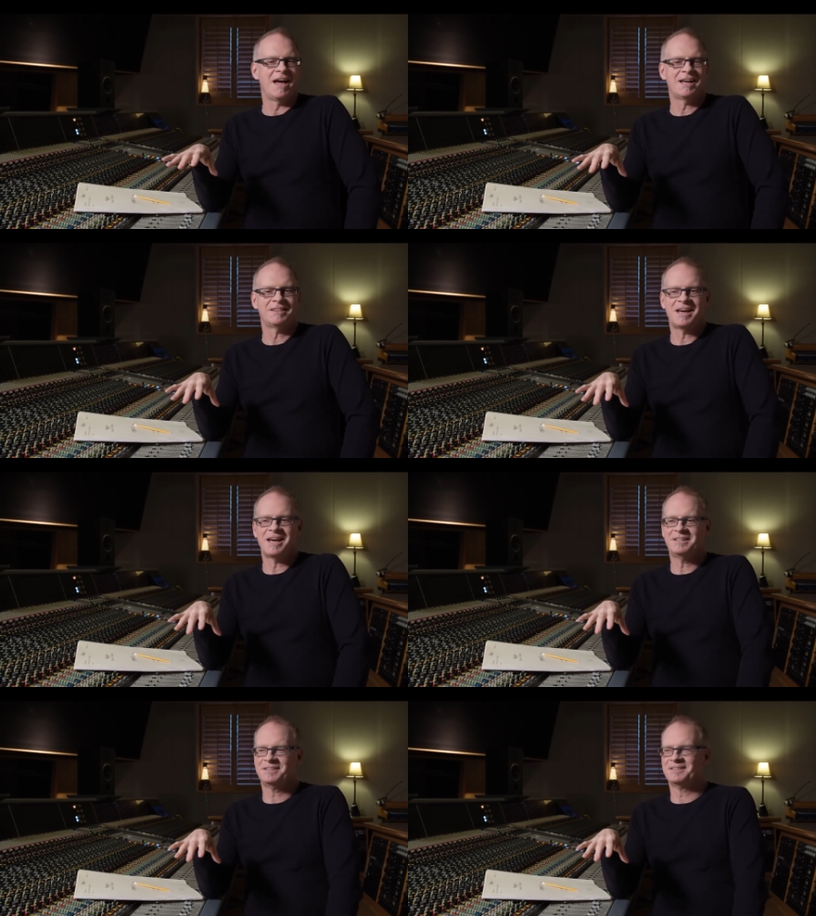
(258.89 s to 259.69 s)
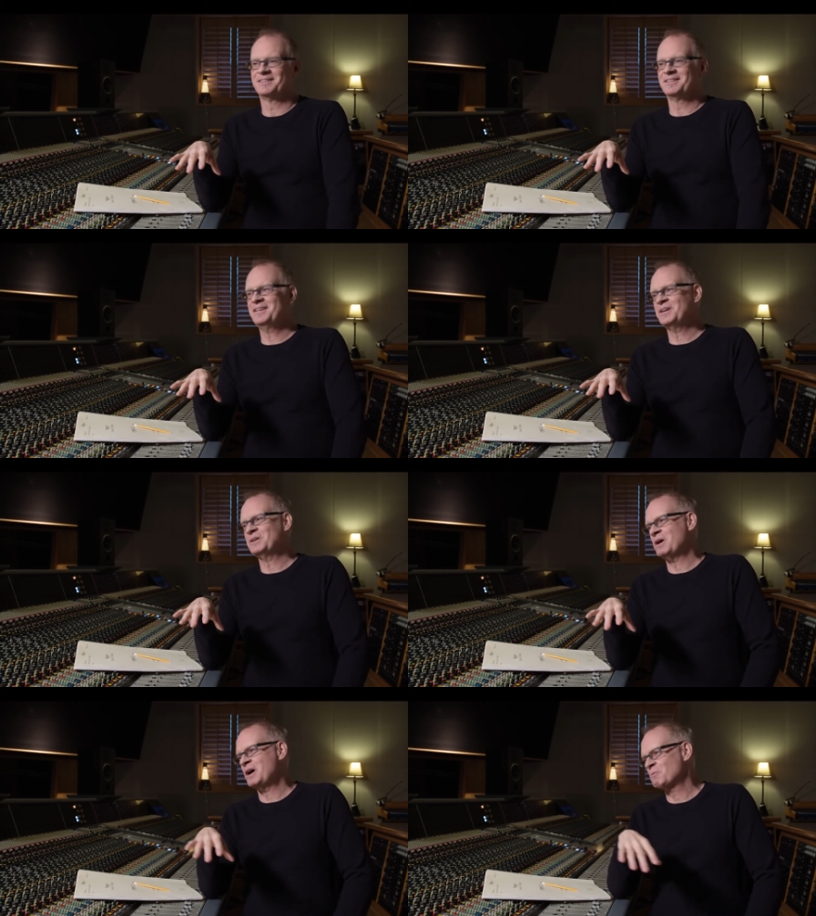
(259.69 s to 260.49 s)
And then,
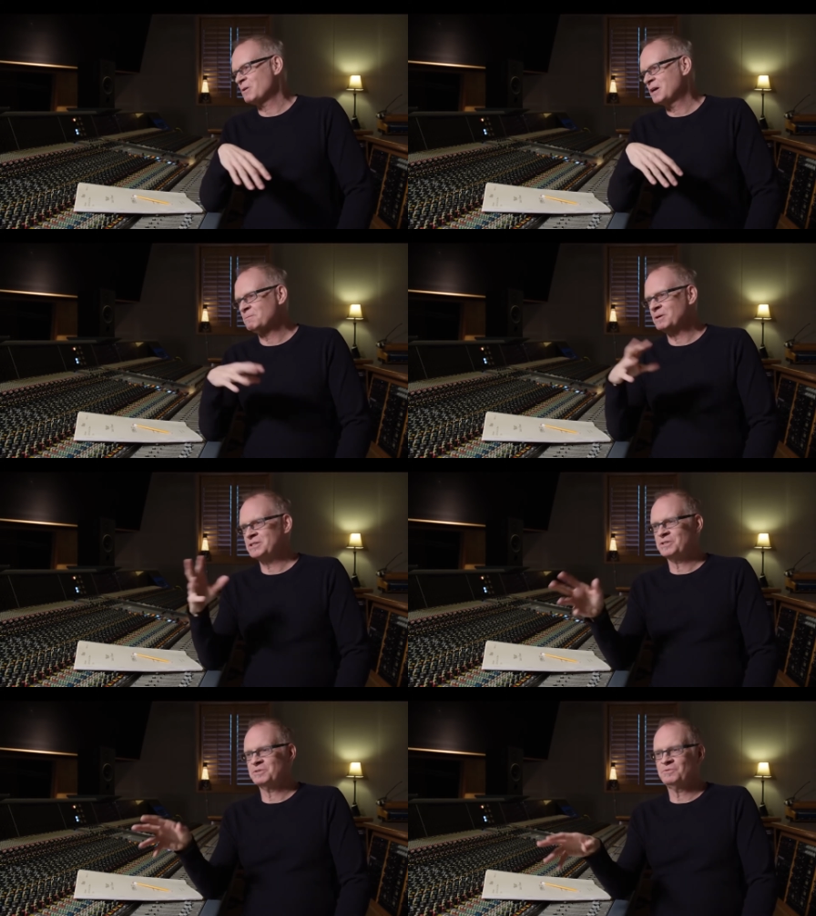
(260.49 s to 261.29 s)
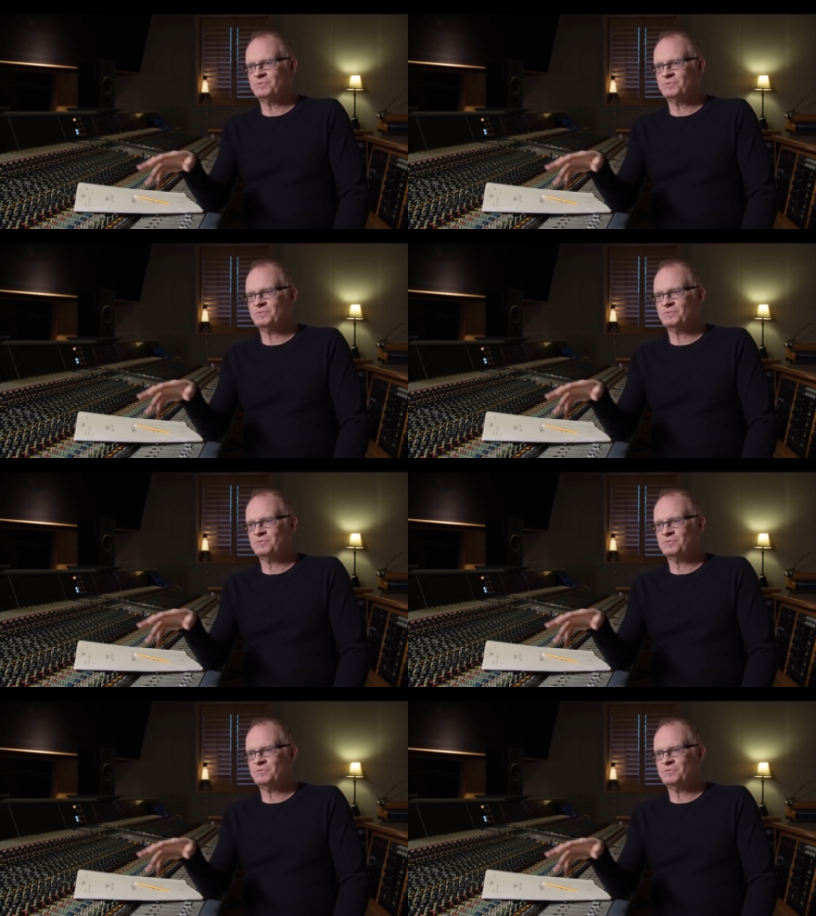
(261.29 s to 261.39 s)
I'll write a bunch of